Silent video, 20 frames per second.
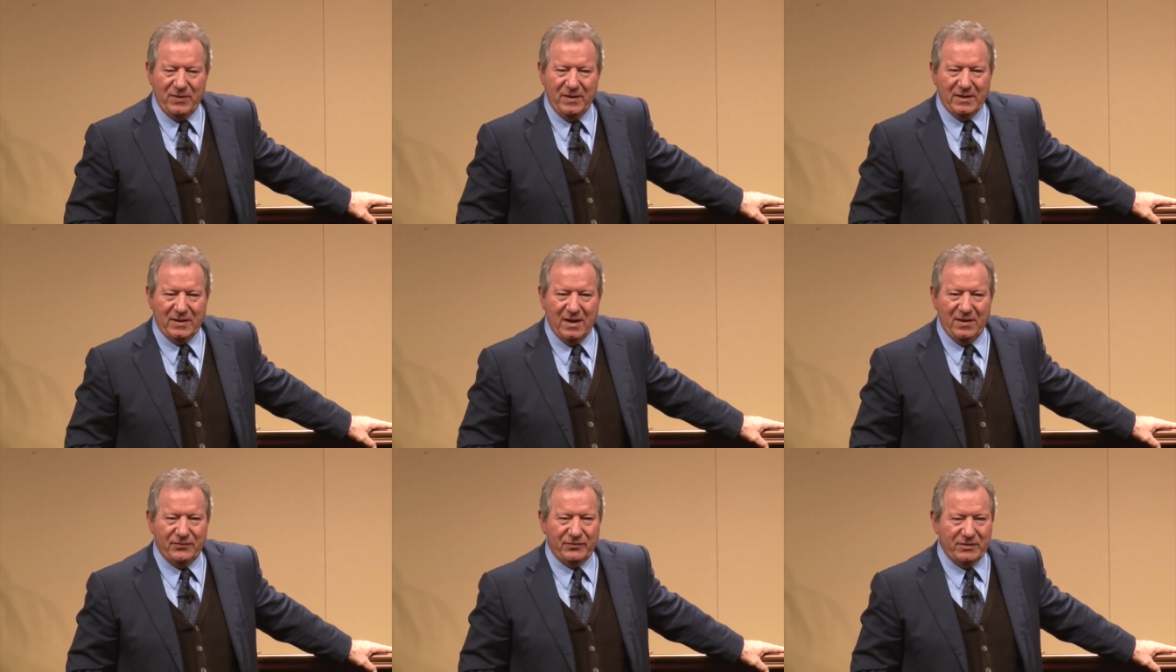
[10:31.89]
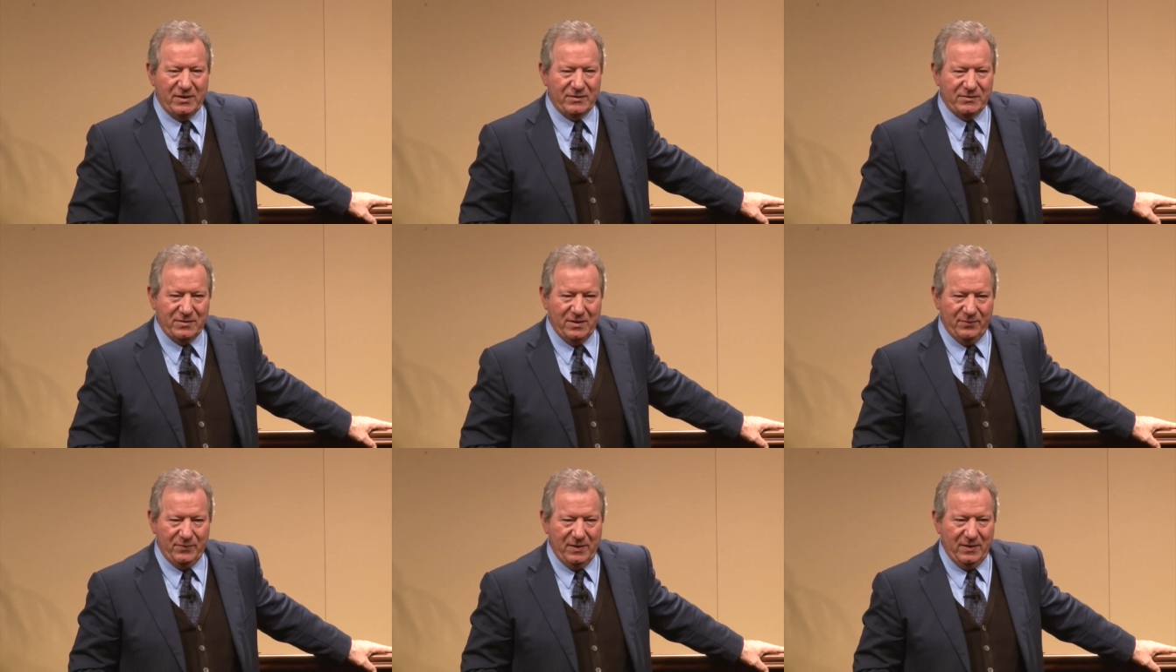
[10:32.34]
think I've
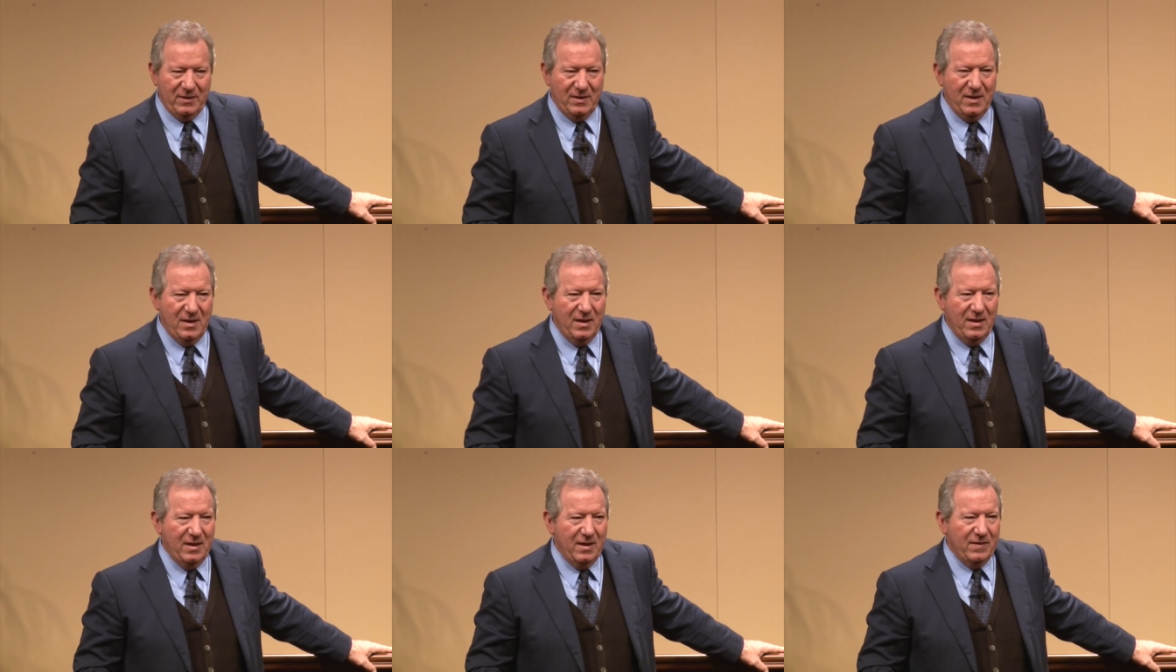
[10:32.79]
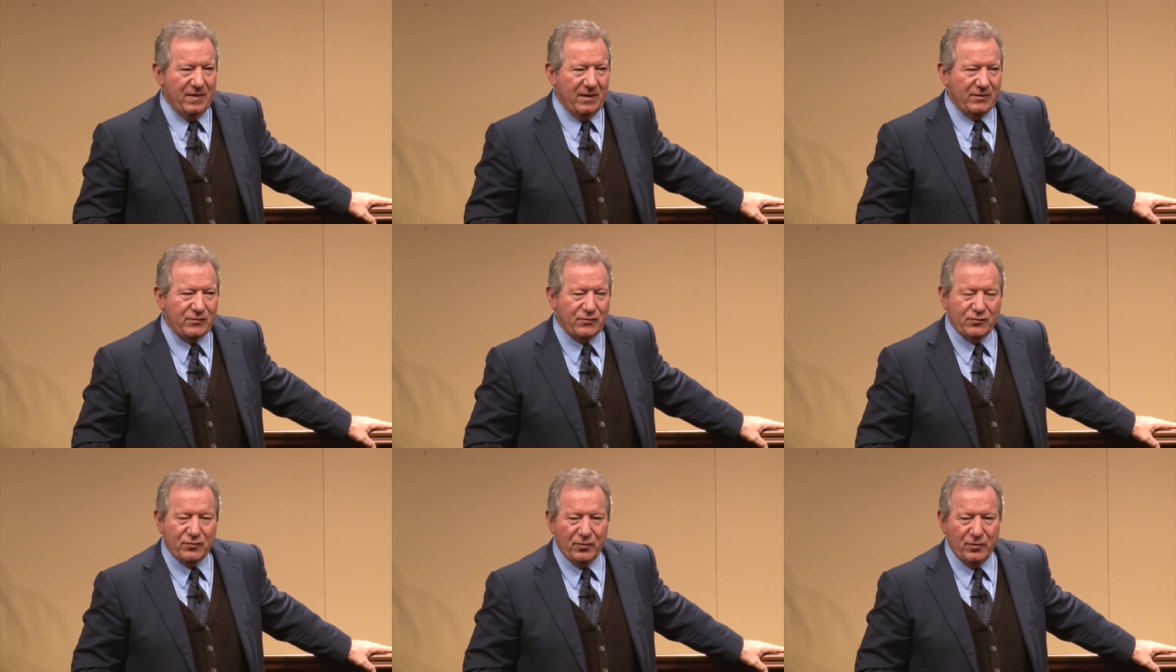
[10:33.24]
said something
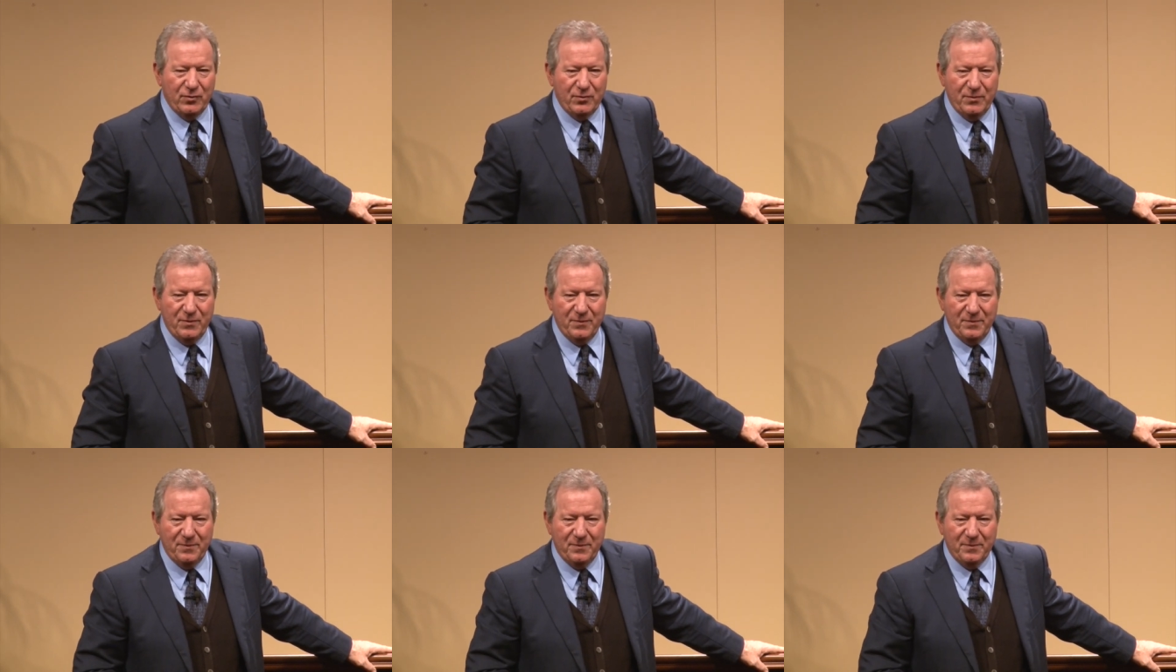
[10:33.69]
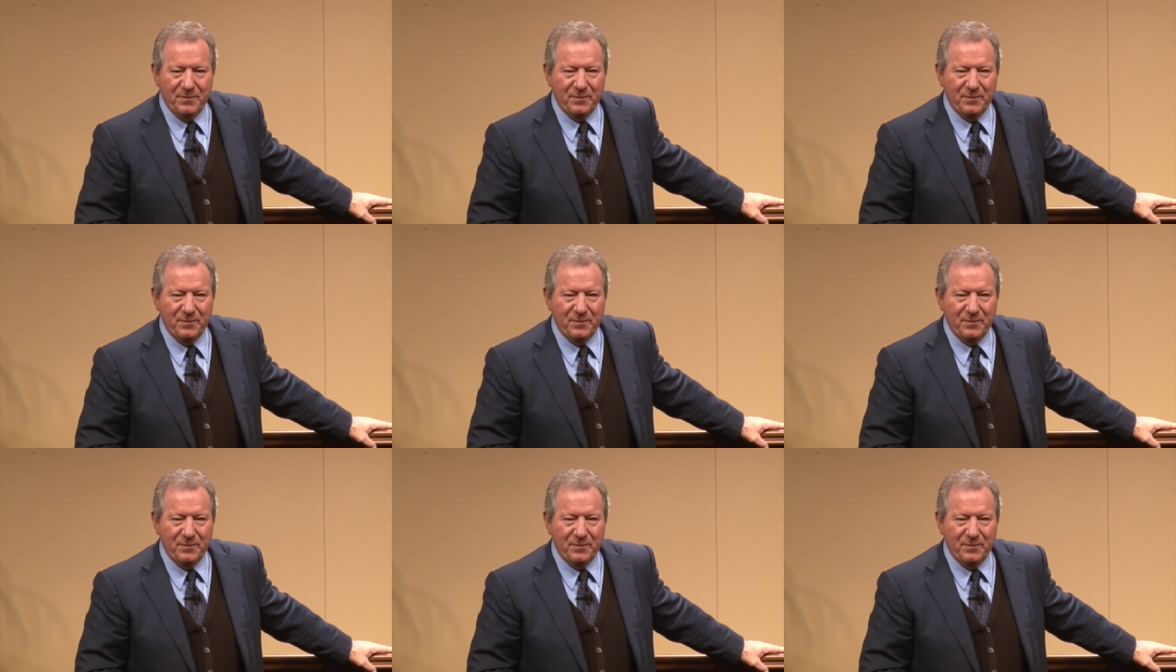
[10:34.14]
that's true?